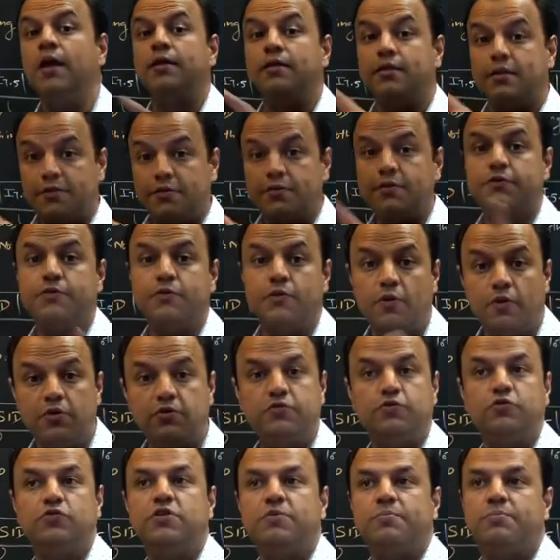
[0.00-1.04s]
This is
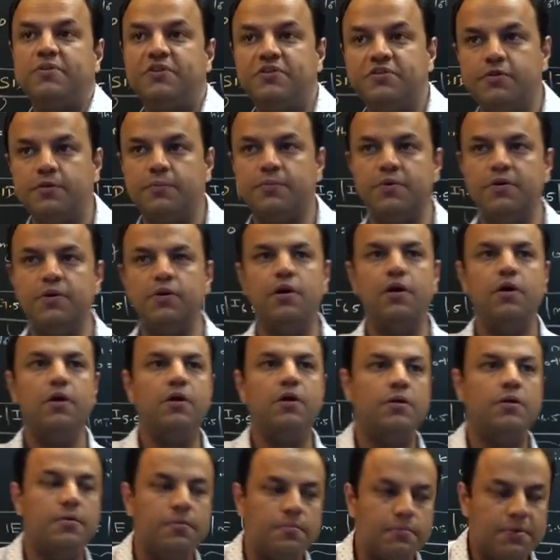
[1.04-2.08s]
also the principle
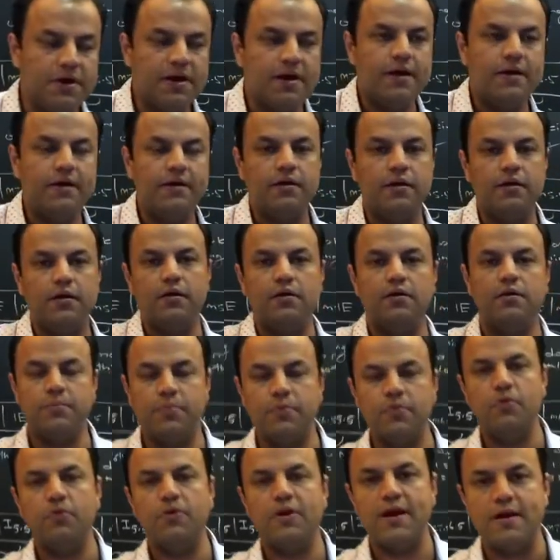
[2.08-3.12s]
behind the
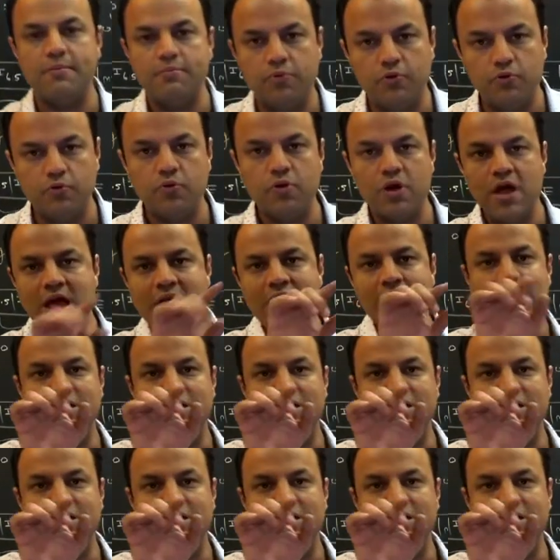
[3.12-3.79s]
program to